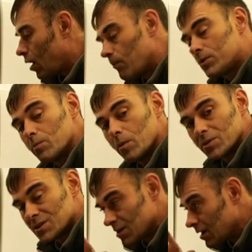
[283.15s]

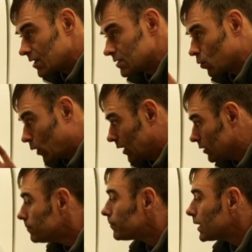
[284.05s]
optimum size
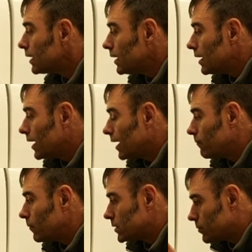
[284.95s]
wheel
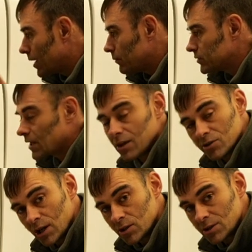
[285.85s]
to be able to get the
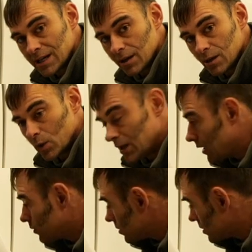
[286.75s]
traction down that we
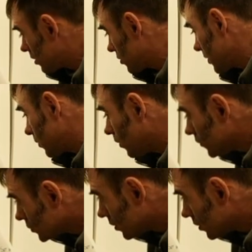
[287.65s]
need. Because the other thing we also